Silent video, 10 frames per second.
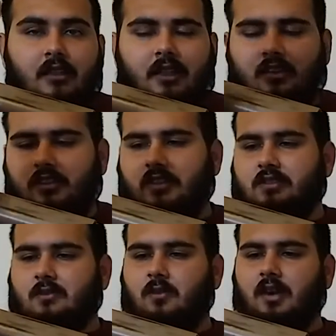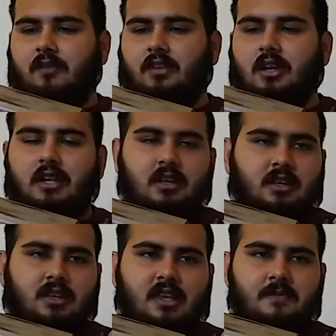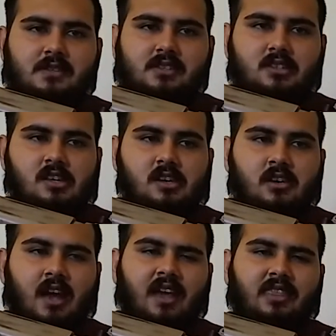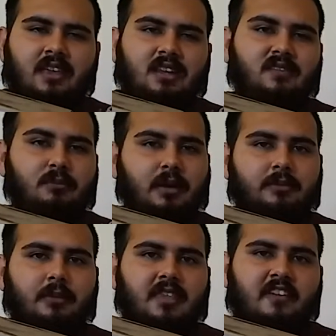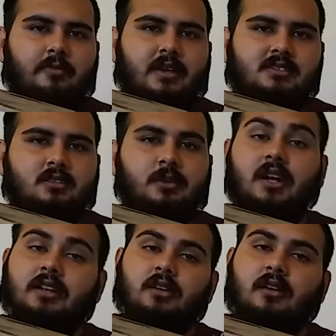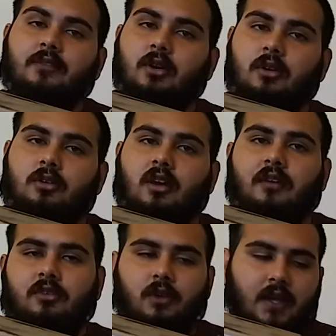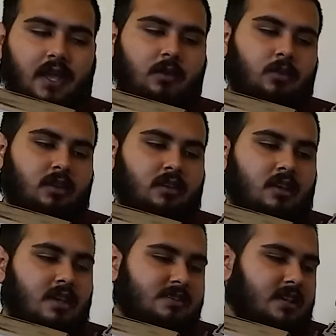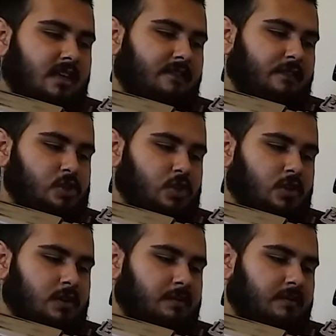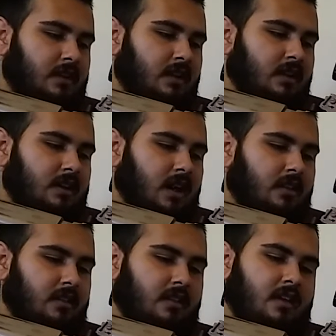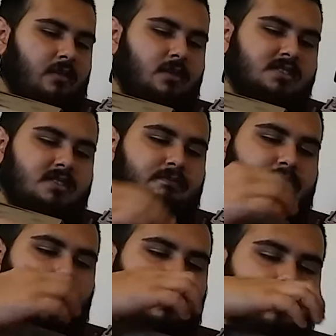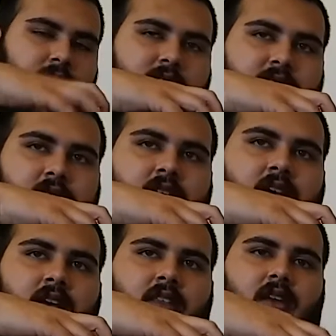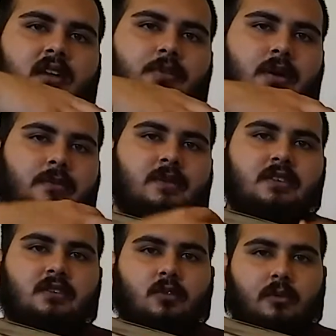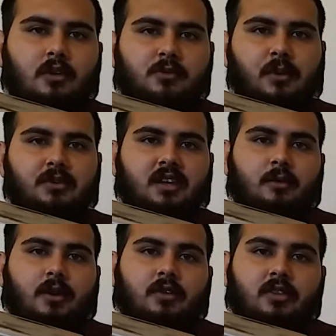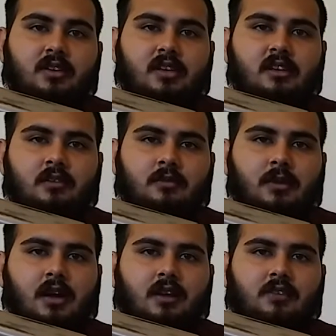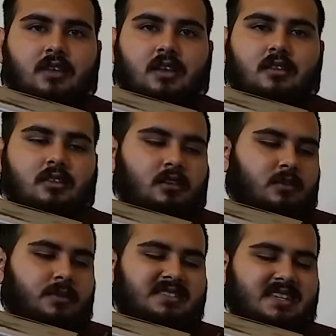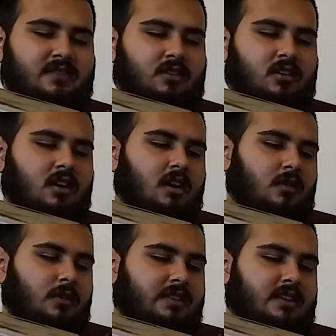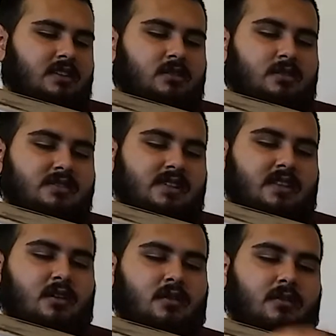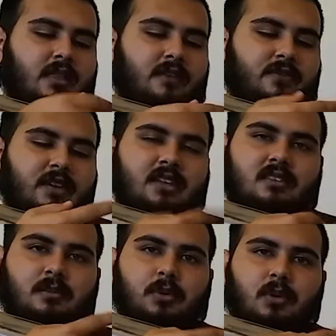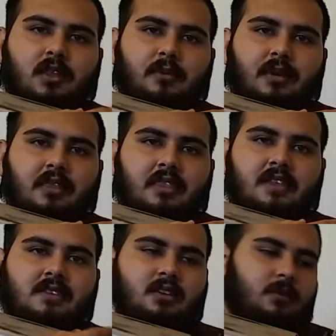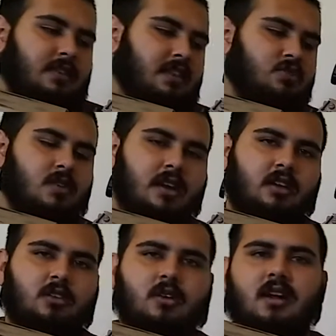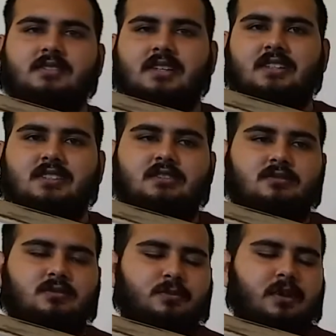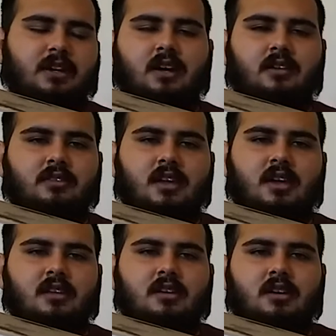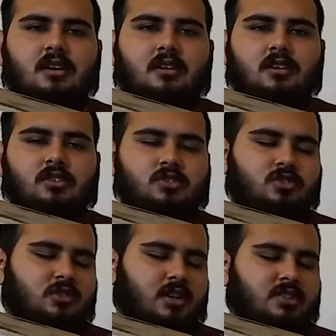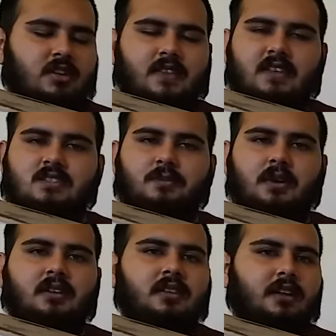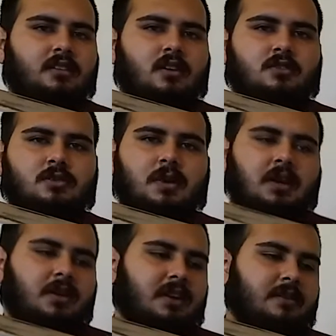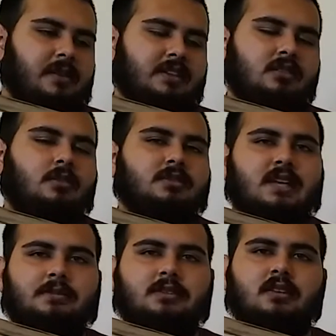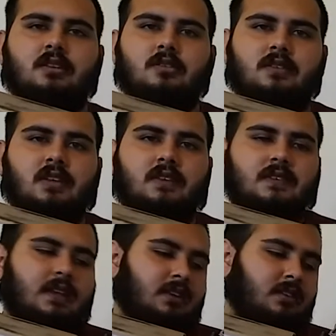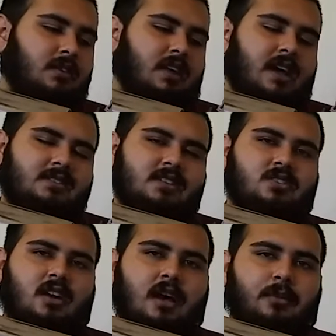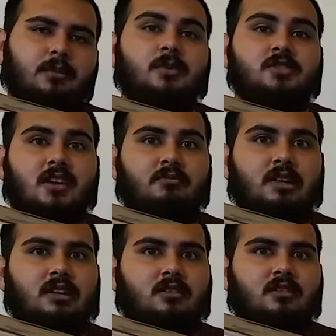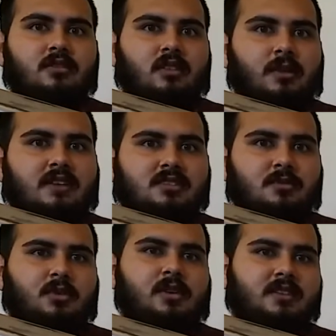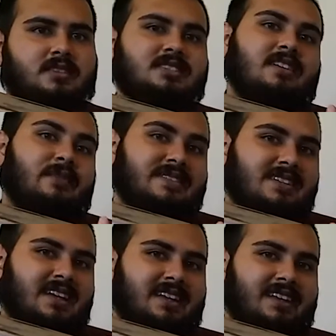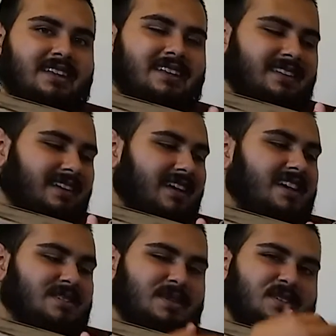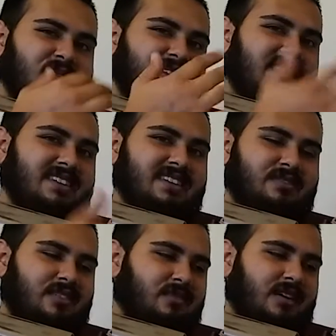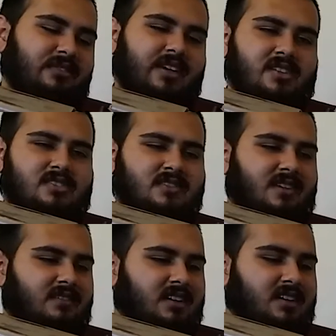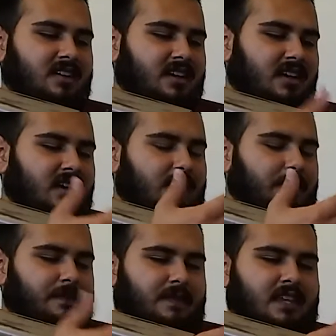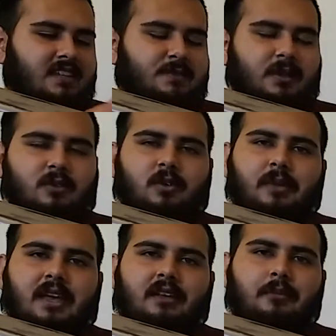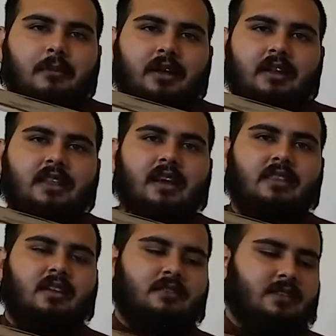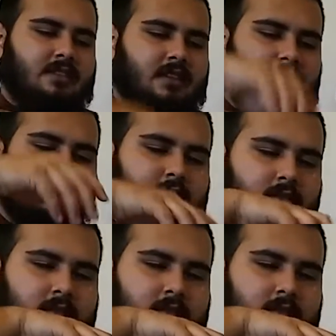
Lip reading: That's just what I've done, and it keeps it secure. I think it even bumped up the FPS a little bit. I don't have a chronograph, so I can't really say that for sure. Other than that was the bolt release. Now, the problem is when most people take apart their gearbox and their receiver, what they do is they forget to pull up on this, so when they drag it across, they spring out that, or stretch out that spring like no tomorrow, and it makes it almost absolutely useless. And in order to access your hop-up, which I've been doing for the past couple of weeks, because I've been sighting it in, especially with all the different modifications I've done, it's been a real pain. But now that I've fixed it,